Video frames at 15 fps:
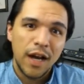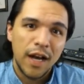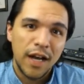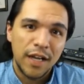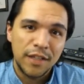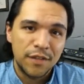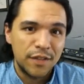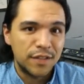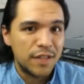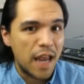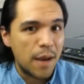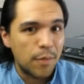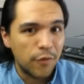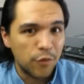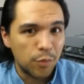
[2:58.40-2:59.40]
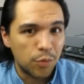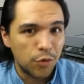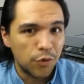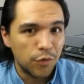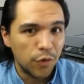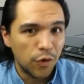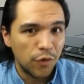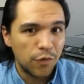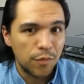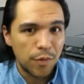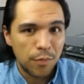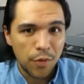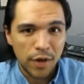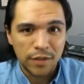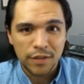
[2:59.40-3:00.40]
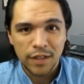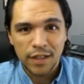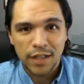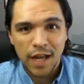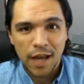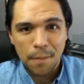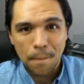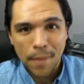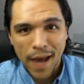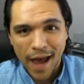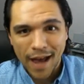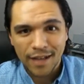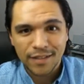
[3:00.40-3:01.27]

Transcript: get the stamp of approval from the president and pass